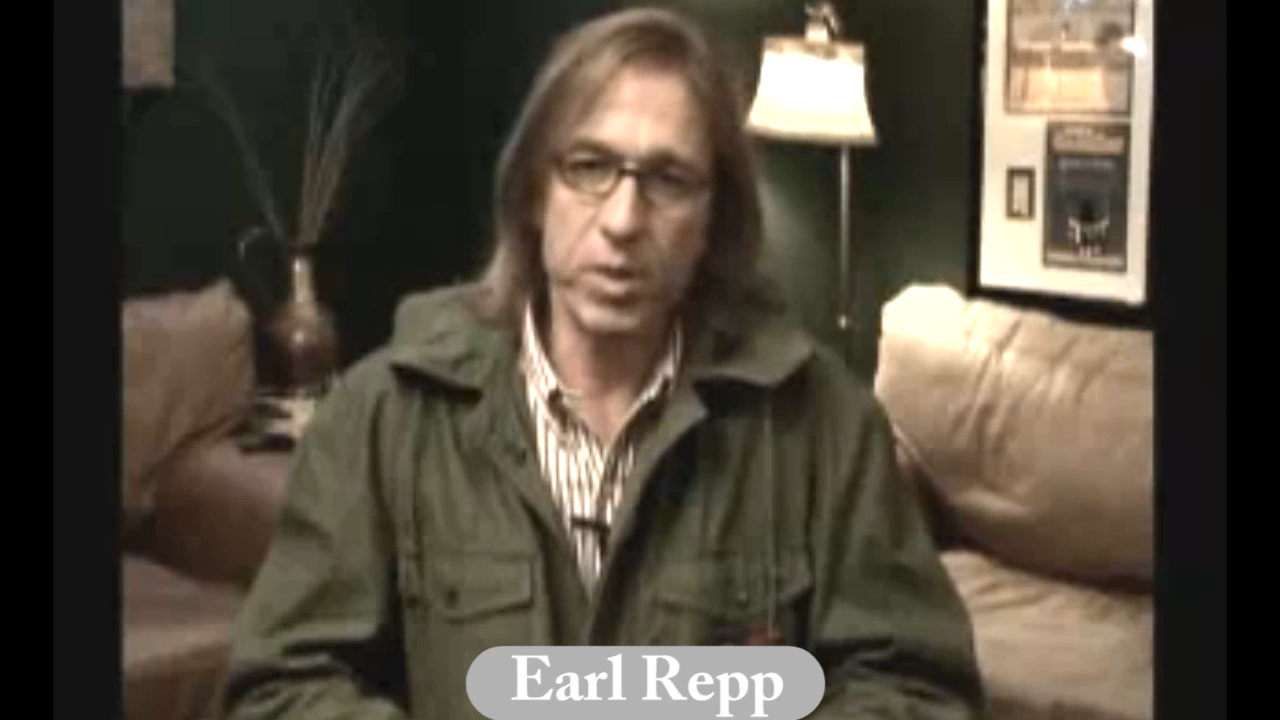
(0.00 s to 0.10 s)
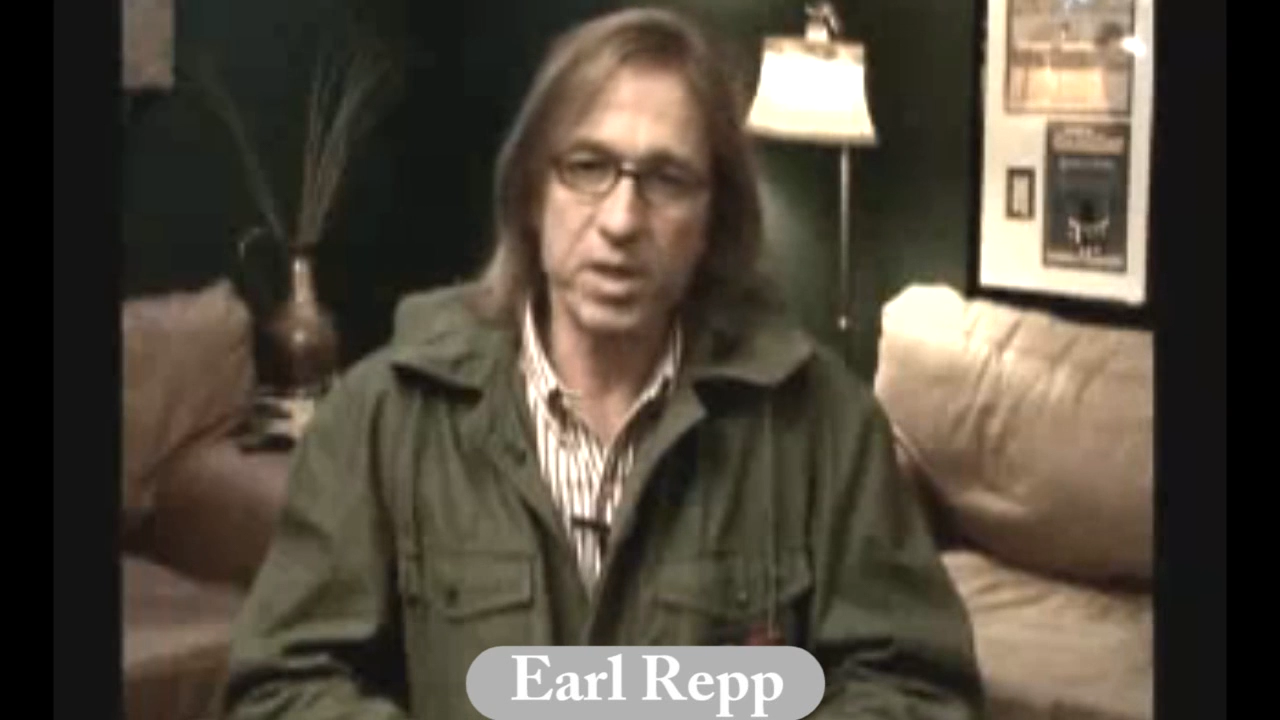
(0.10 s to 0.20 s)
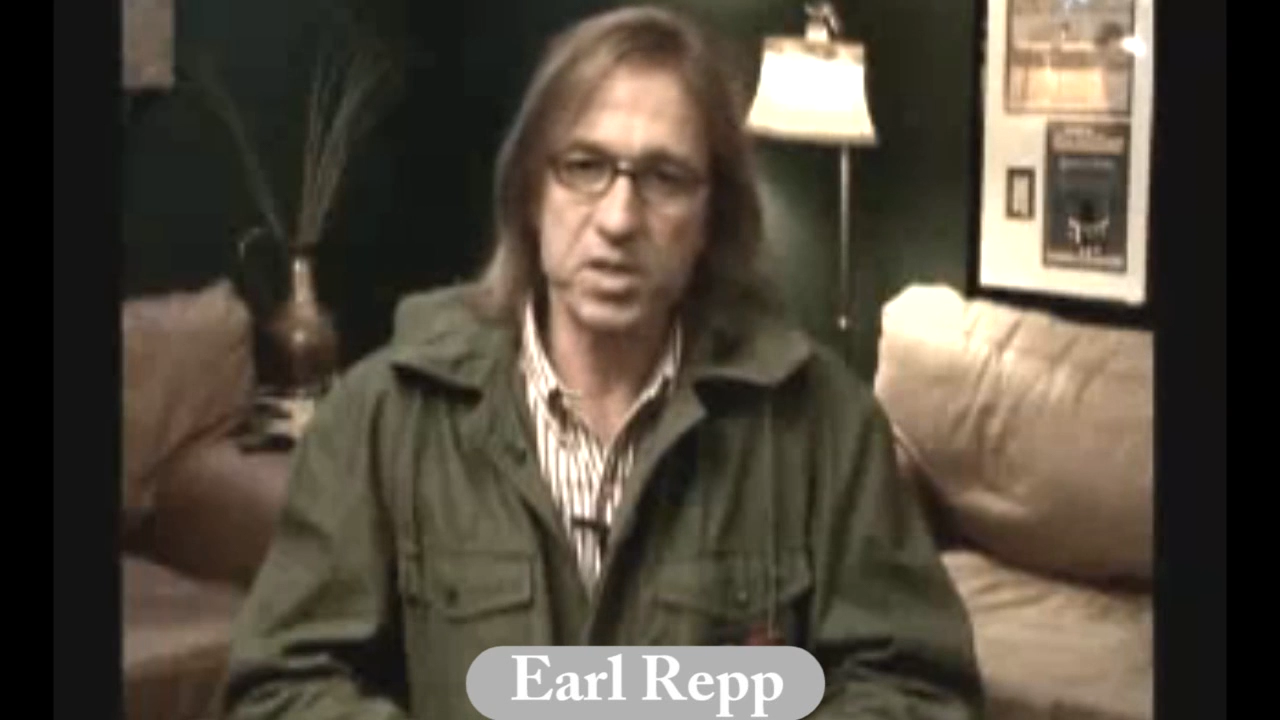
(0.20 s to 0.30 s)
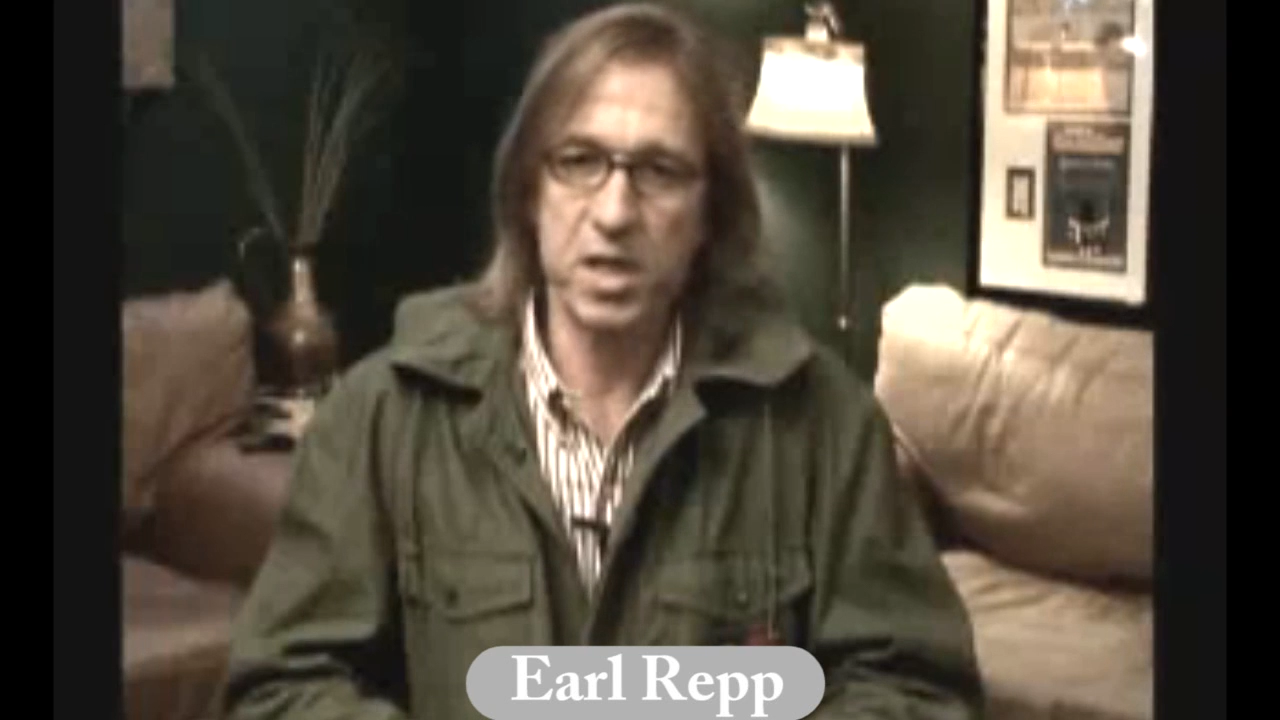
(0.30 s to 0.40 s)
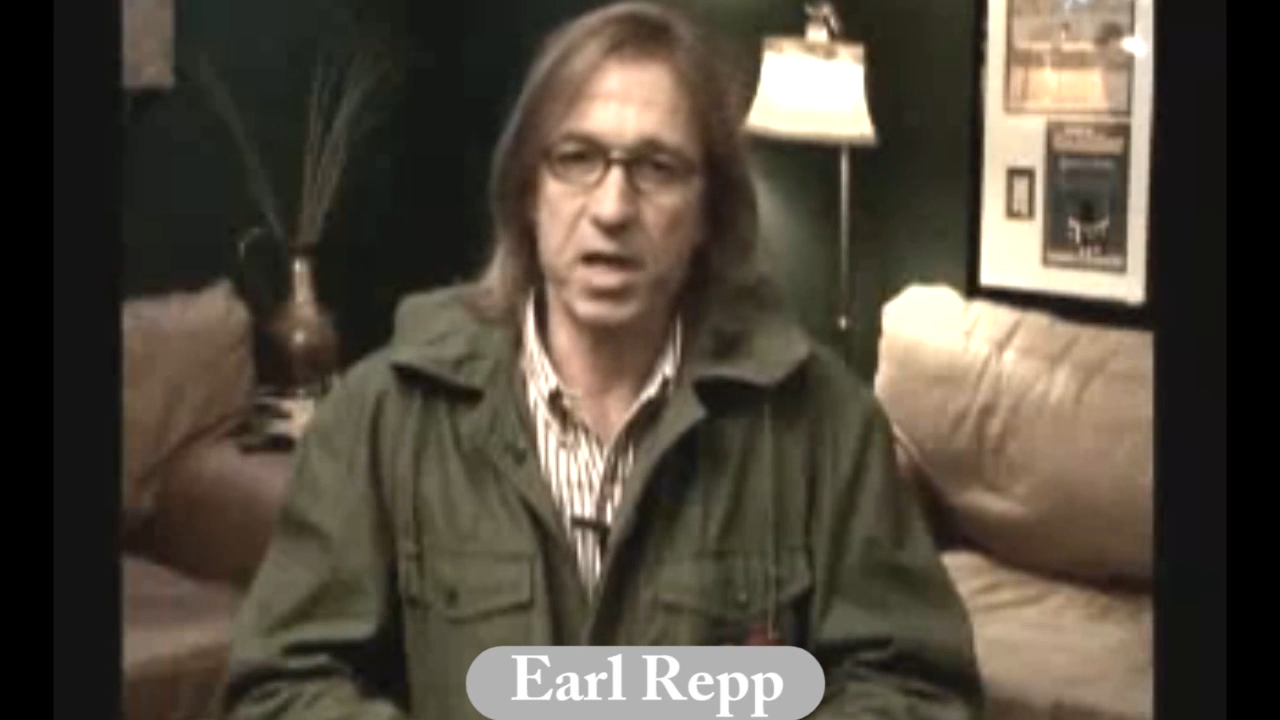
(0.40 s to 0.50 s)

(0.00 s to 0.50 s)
weeks at